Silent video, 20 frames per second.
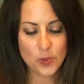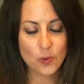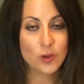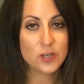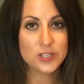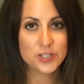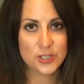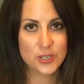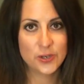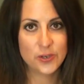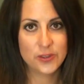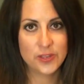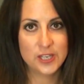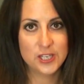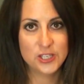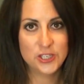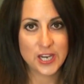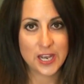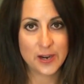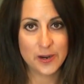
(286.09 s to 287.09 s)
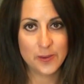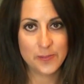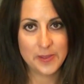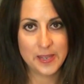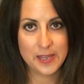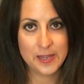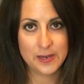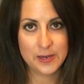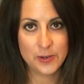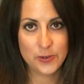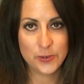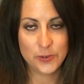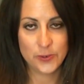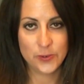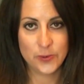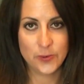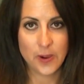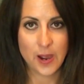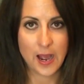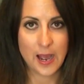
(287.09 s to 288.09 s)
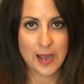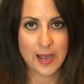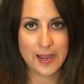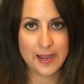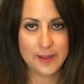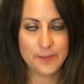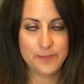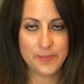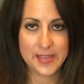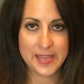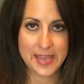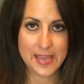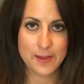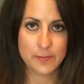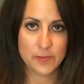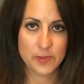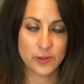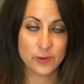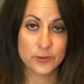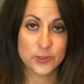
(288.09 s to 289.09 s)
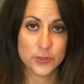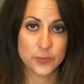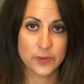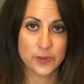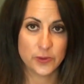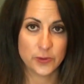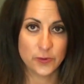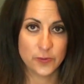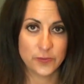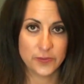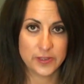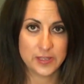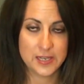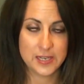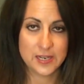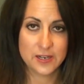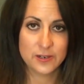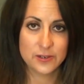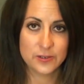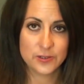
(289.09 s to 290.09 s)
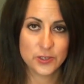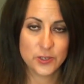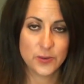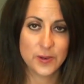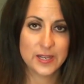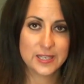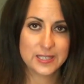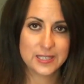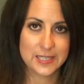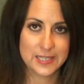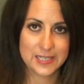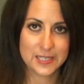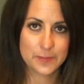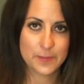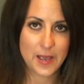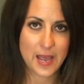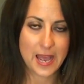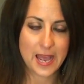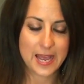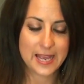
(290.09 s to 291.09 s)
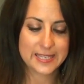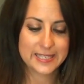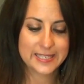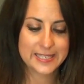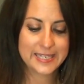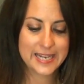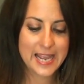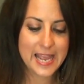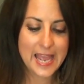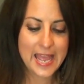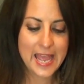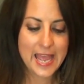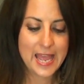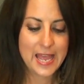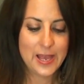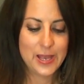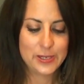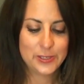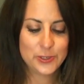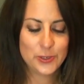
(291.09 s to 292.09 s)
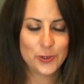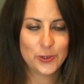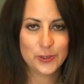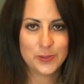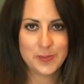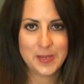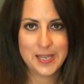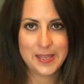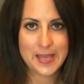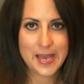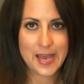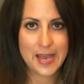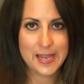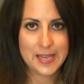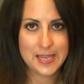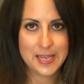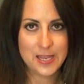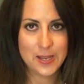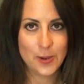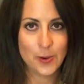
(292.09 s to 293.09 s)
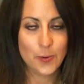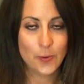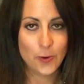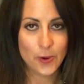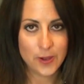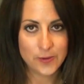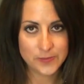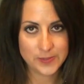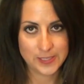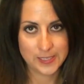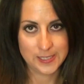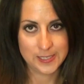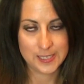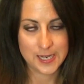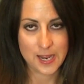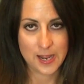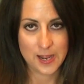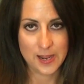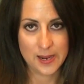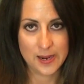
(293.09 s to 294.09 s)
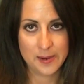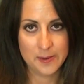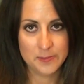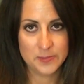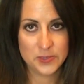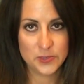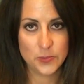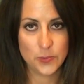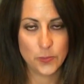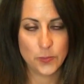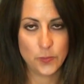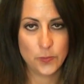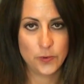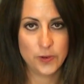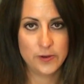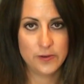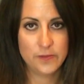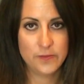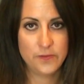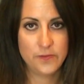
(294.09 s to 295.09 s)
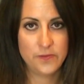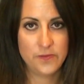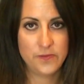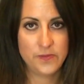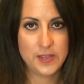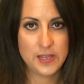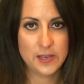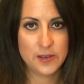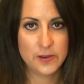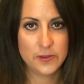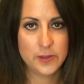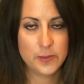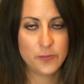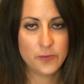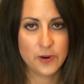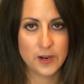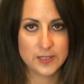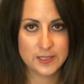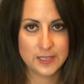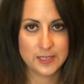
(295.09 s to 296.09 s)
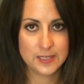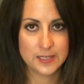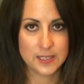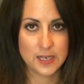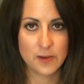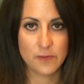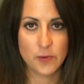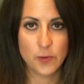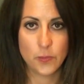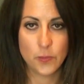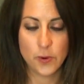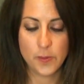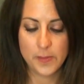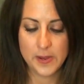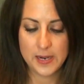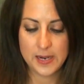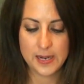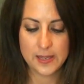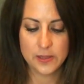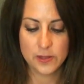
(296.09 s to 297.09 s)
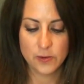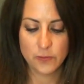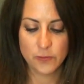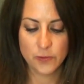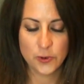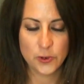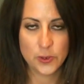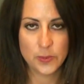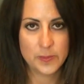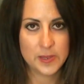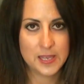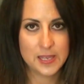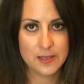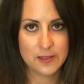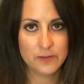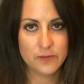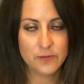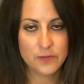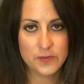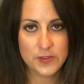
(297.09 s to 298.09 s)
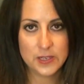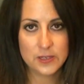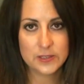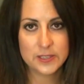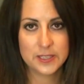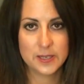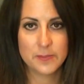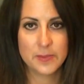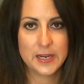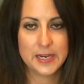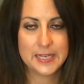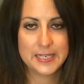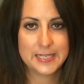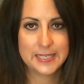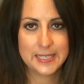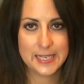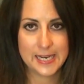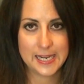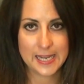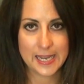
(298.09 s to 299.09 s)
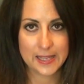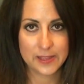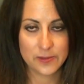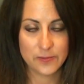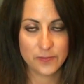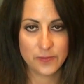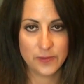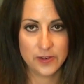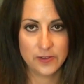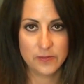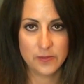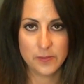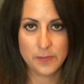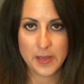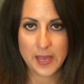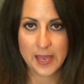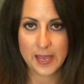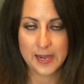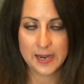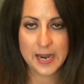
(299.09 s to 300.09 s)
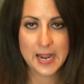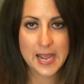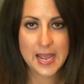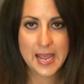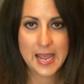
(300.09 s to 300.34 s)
Also, the gentleman who I became close with over the years, who has since passed, told me that he oftentimes would feel the presence of a woman in the room. He could feel somebody sitting at the foot of the bed.